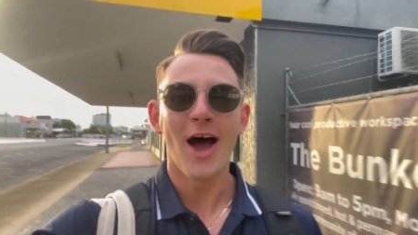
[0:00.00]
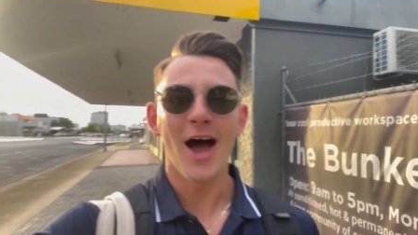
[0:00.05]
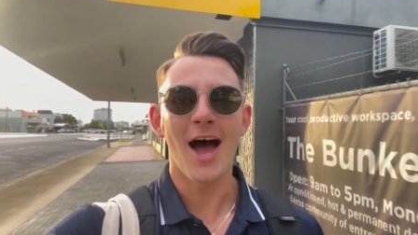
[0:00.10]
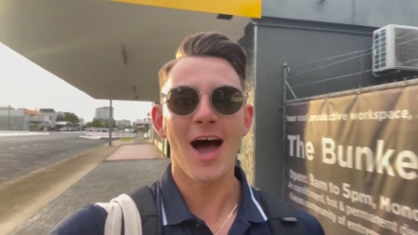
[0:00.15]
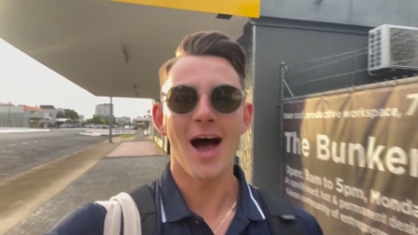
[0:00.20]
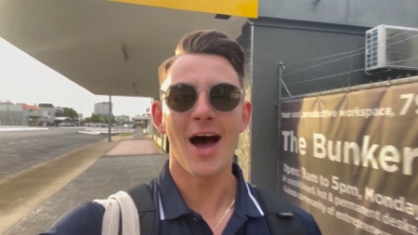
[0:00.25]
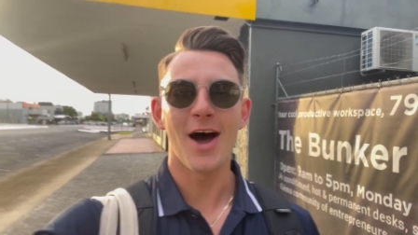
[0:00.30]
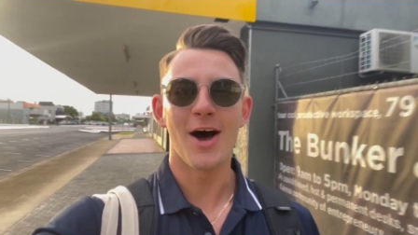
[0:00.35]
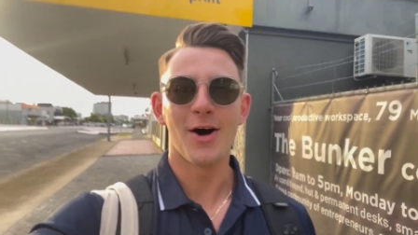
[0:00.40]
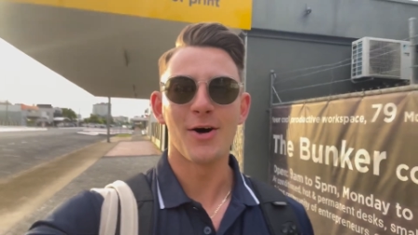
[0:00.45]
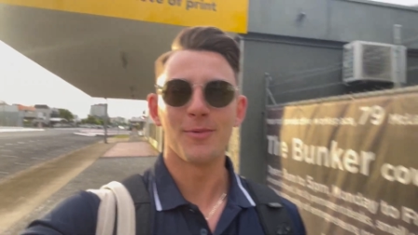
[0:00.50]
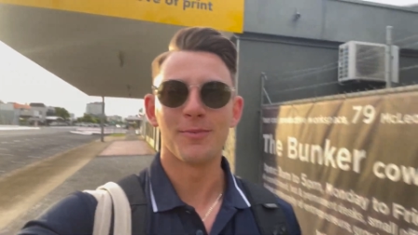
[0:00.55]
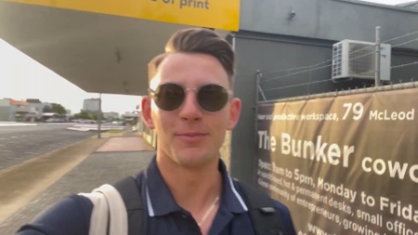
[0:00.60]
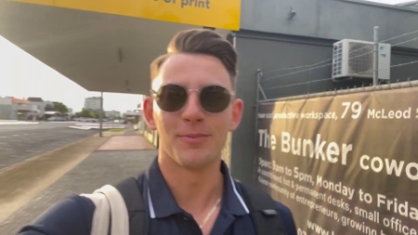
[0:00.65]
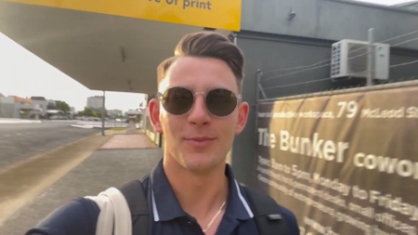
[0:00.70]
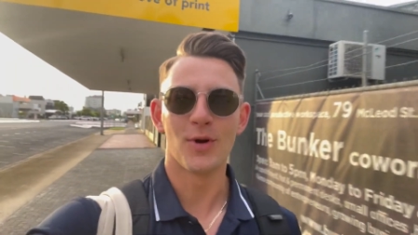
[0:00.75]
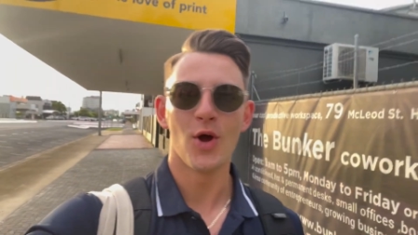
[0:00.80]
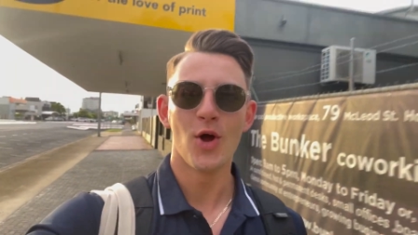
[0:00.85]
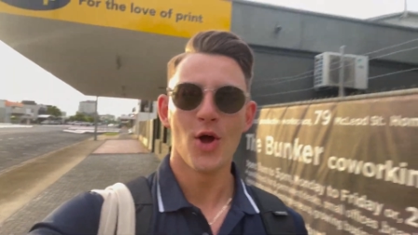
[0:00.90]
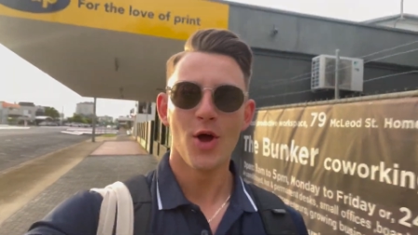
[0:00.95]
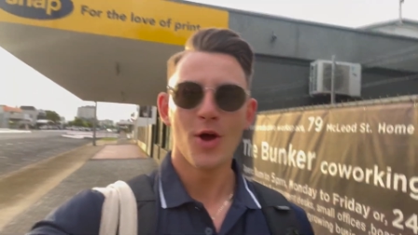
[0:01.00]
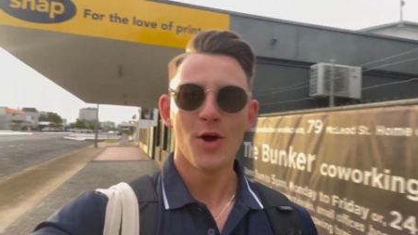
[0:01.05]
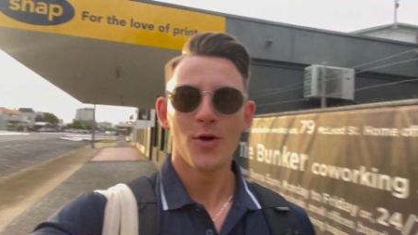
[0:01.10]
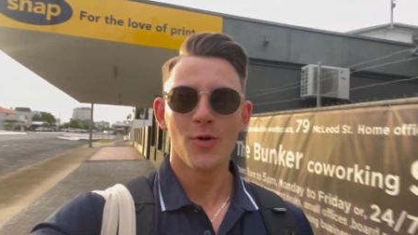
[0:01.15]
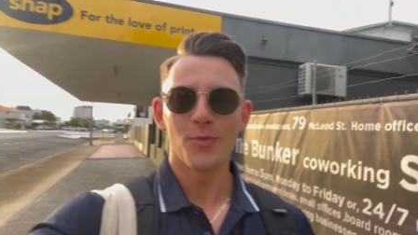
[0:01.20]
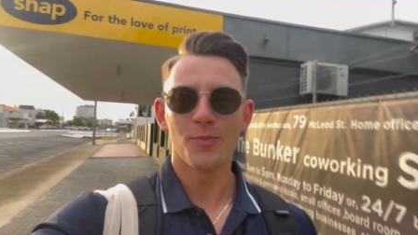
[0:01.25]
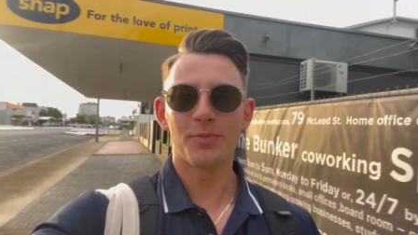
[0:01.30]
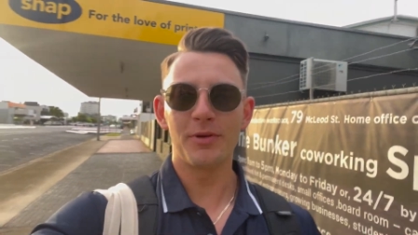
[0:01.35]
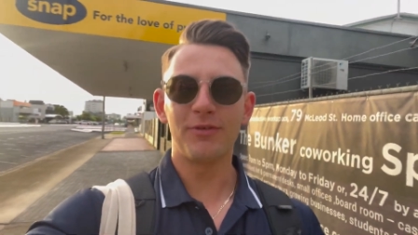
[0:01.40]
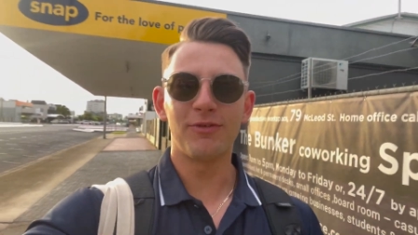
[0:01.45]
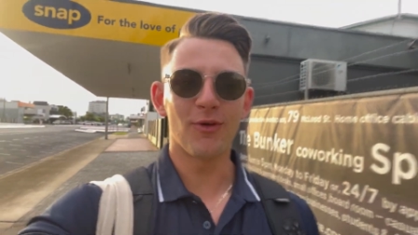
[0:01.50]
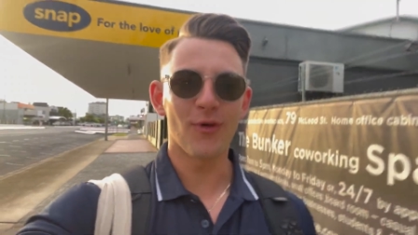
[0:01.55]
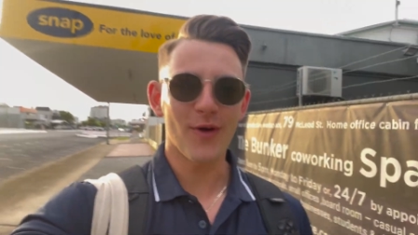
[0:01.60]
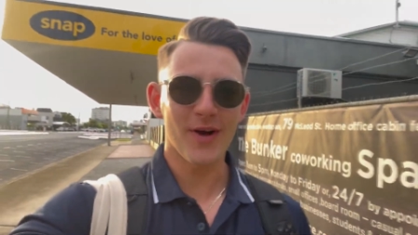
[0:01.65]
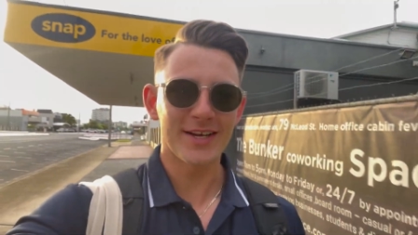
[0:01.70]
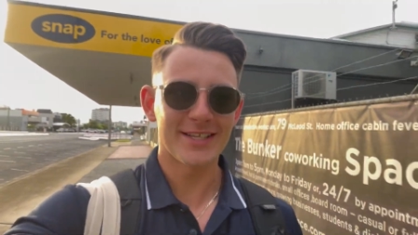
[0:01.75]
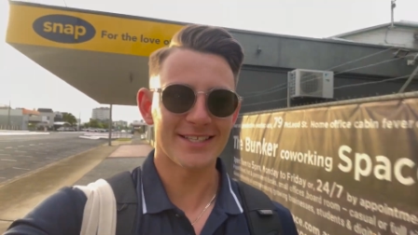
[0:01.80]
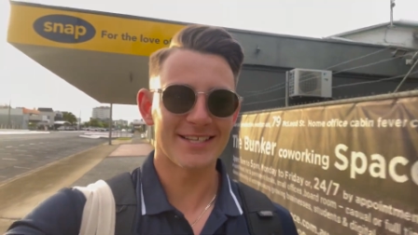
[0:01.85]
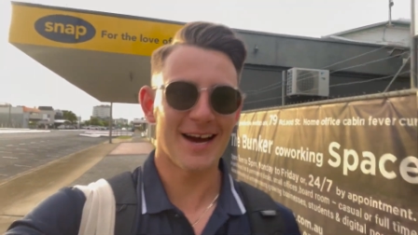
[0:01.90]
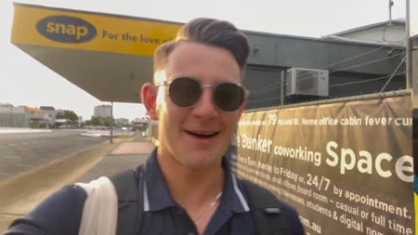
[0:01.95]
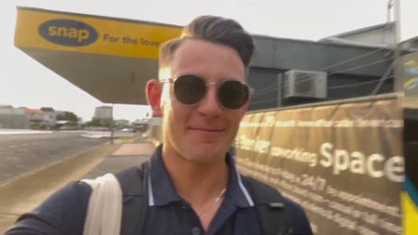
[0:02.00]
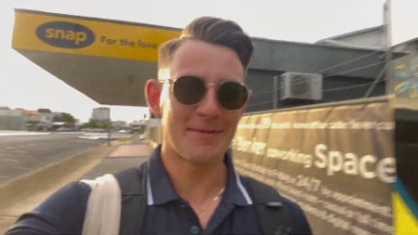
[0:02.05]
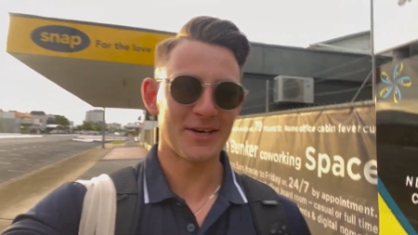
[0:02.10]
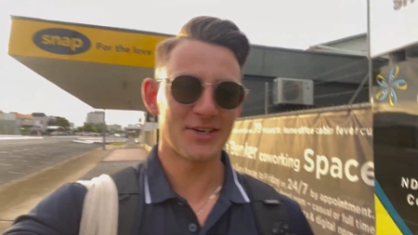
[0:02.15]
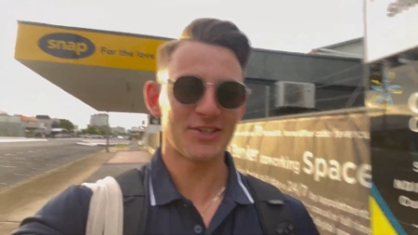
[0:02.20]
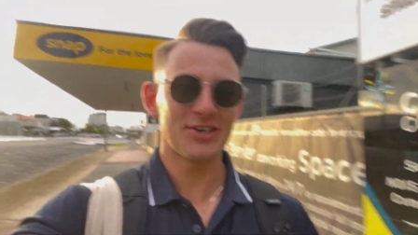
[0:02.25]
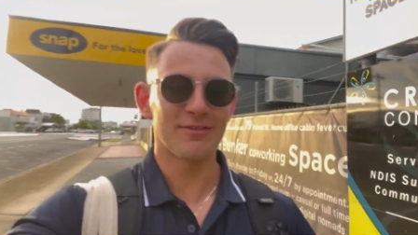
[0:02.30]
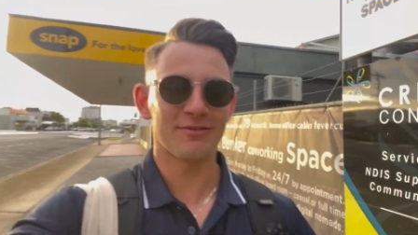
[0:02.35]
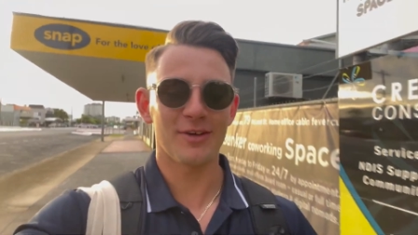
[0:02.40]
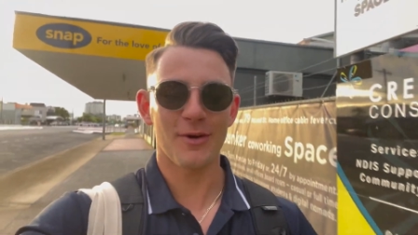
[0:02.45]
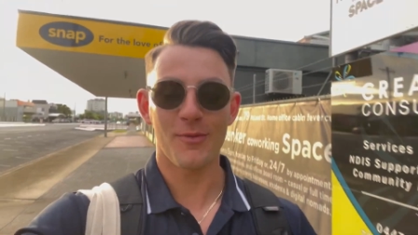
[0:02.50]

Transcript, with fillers: Um, before I start my shift,